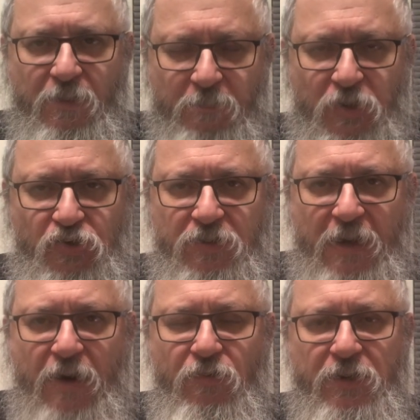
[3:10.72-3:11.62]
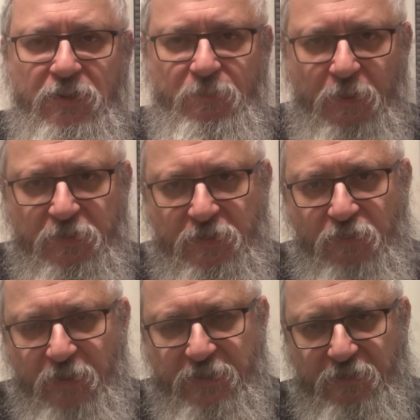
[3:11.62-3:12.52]
Moshe and Aaron as opposed to the
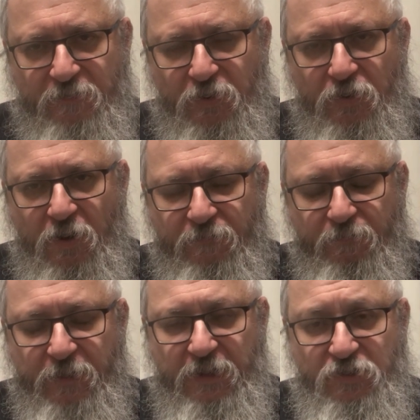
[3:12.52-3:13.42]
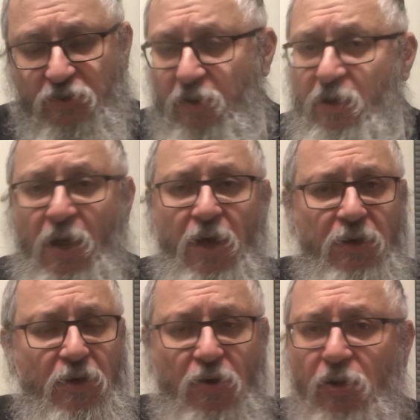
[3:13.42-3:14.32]
rest of Bnei Yisrael?
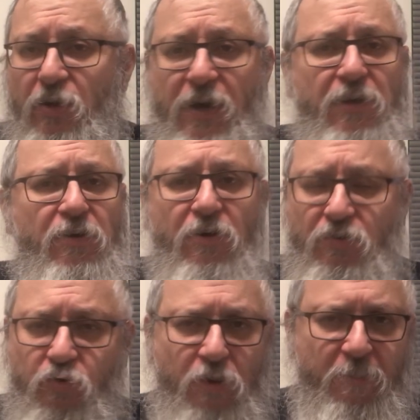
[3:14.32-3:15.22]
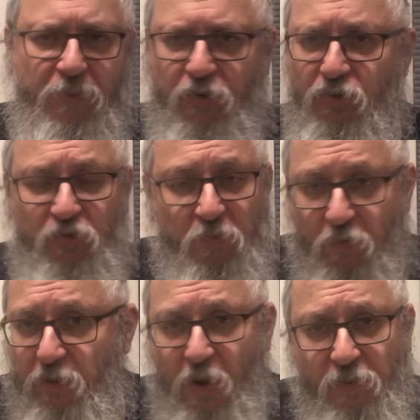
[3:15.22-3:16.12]
Ki chol ha'ela kulam kadosh. We're
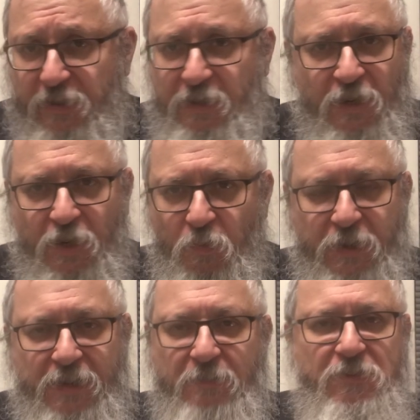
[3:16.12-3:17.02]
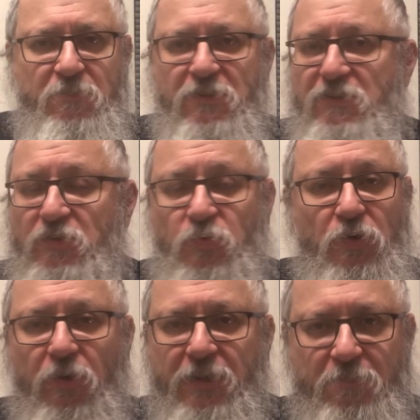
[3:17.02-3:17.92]
all holy. When it comes to mitzvahs, we
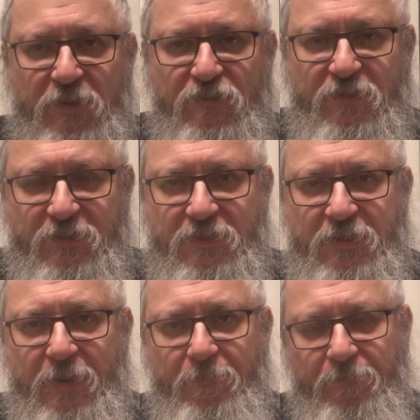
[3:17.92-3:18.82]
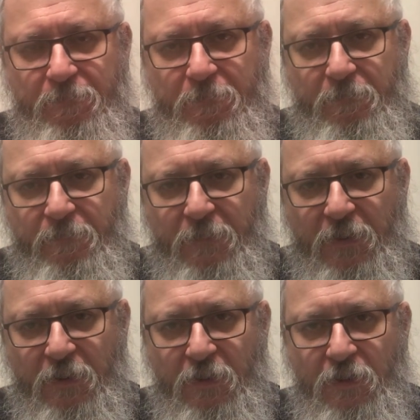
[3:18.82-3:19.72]
all keep mitzvahs the same.
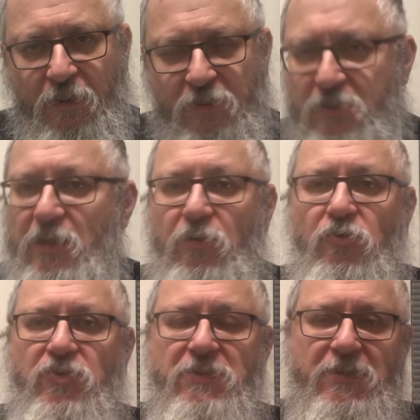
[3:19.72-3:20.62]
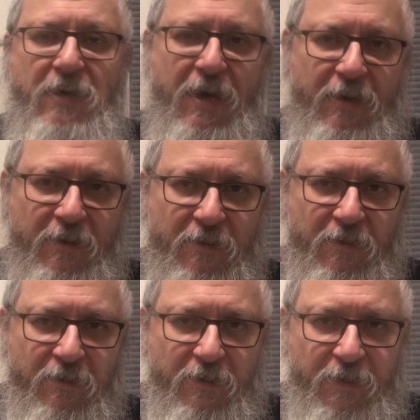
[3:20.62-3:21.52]
So he launched his attack
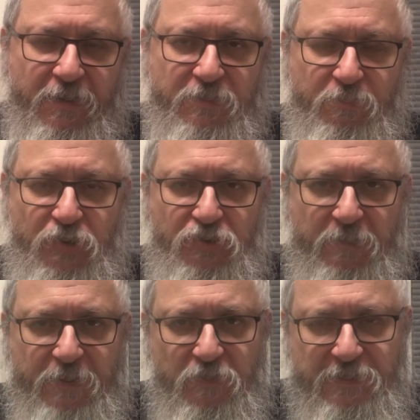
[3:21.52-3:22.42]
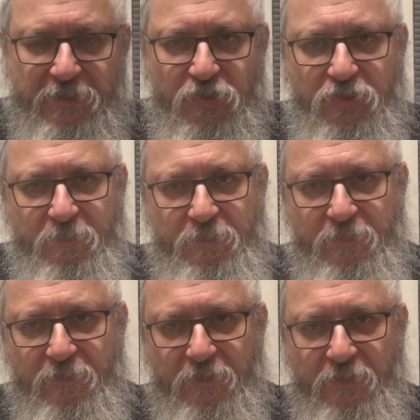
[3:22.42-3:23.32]
against Moshe Rabbeinu's leadership.
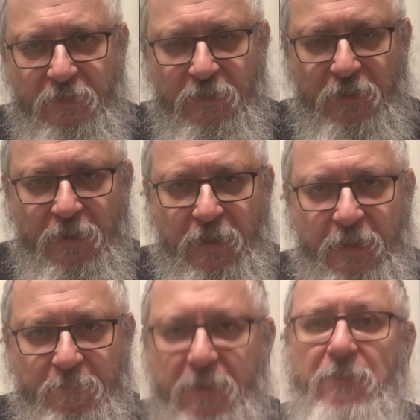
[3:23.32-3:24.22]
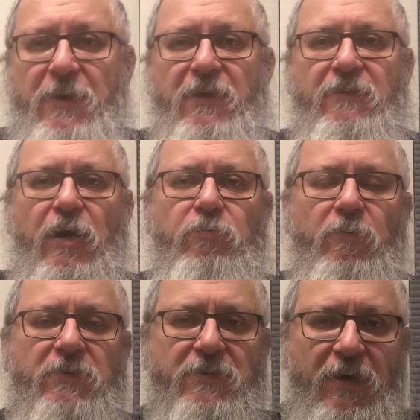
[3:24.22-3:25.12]
But he made a terrible
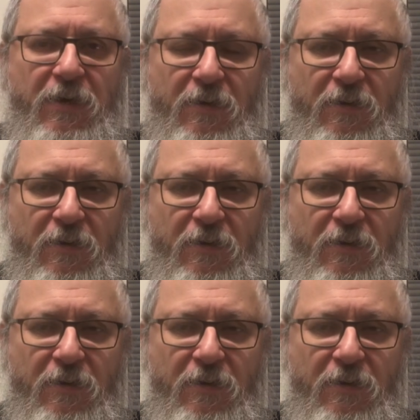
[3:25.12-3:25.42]
mistake.